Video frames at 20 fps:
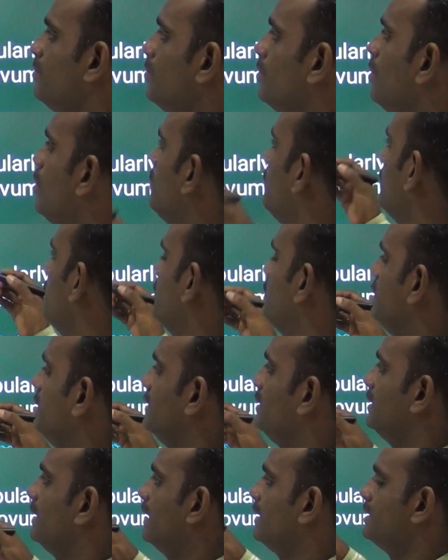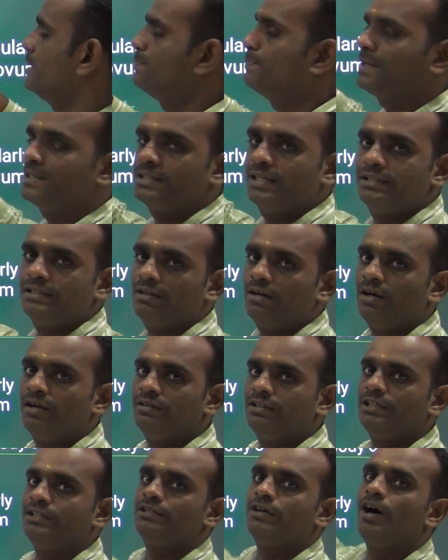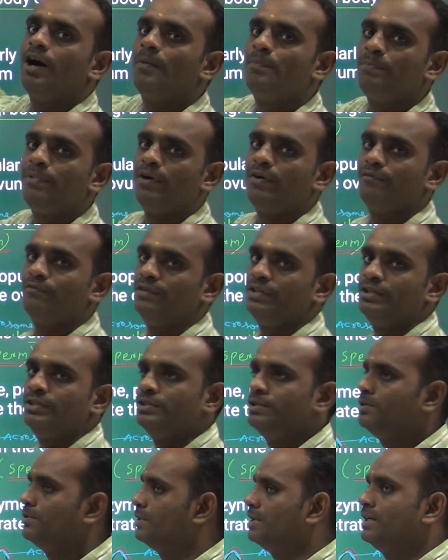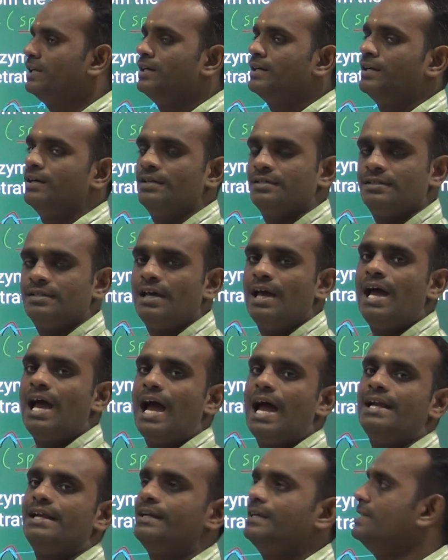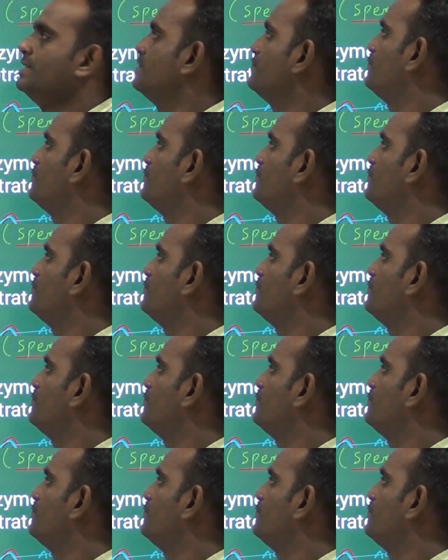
over it is present on the top of the nucleus, and it is